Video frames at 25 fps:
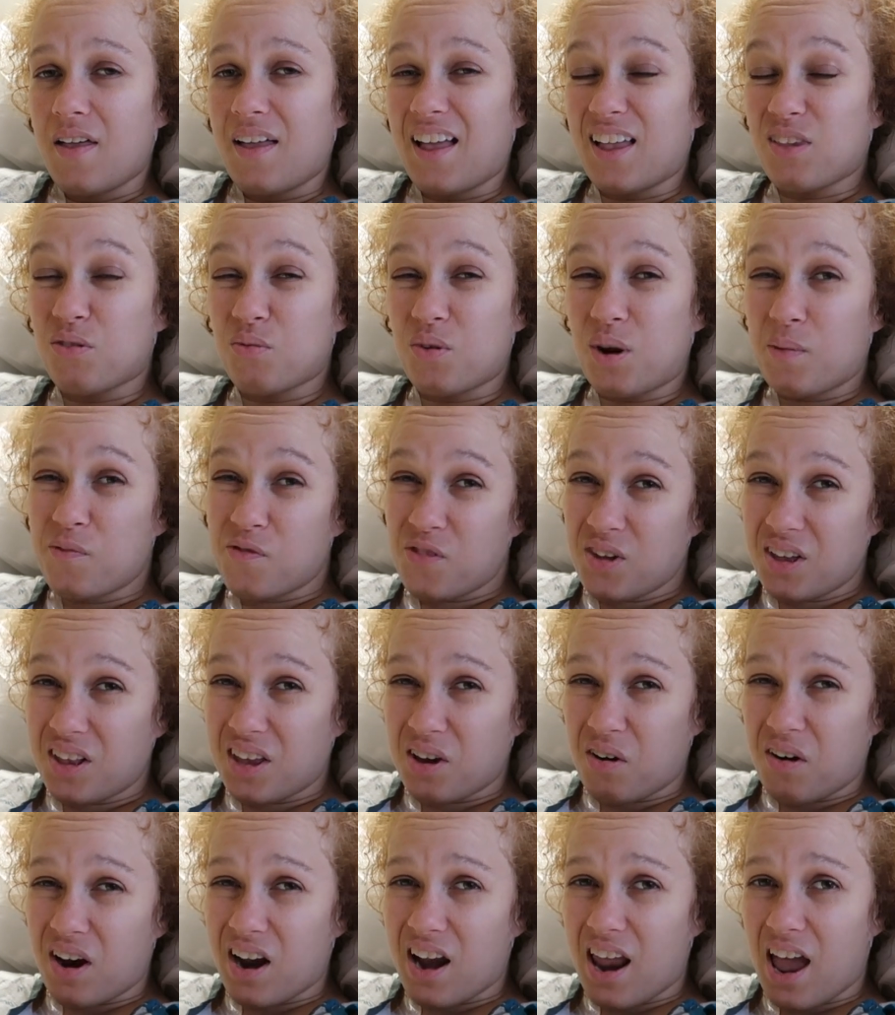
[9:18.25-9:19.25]
That's what I'm
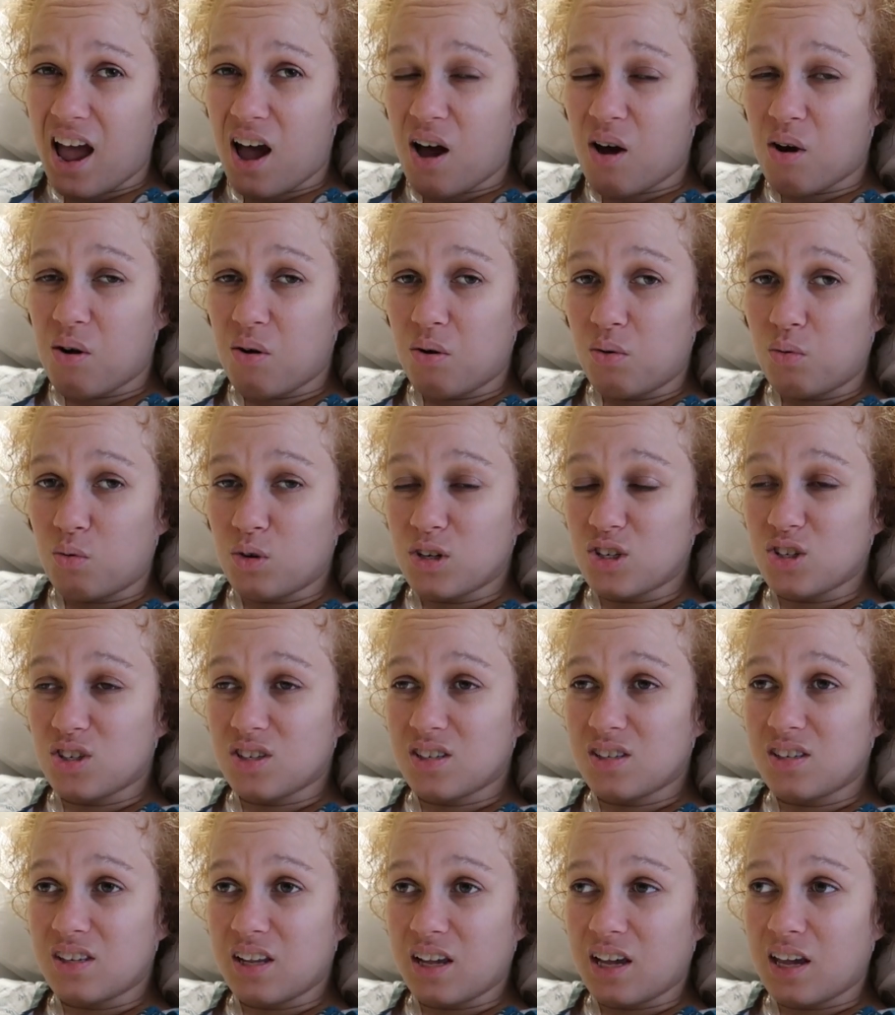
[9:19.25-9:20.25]
feeling right now, which
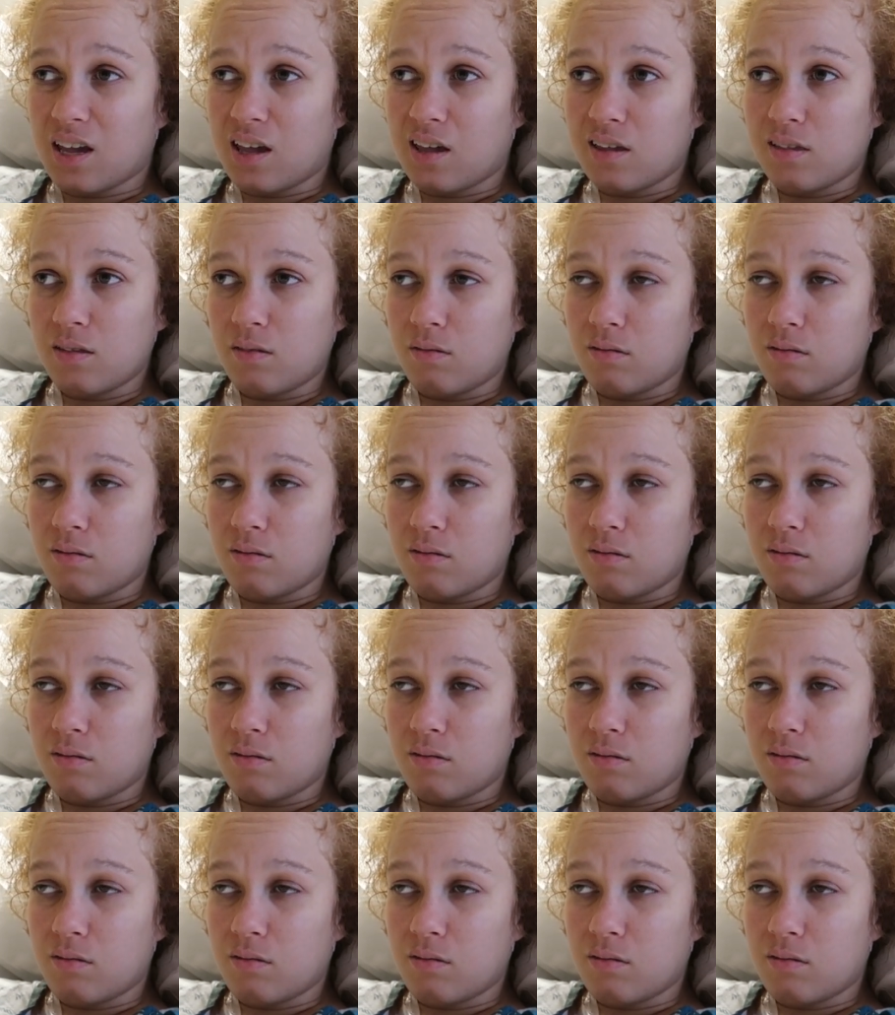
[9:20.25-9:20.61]
is like,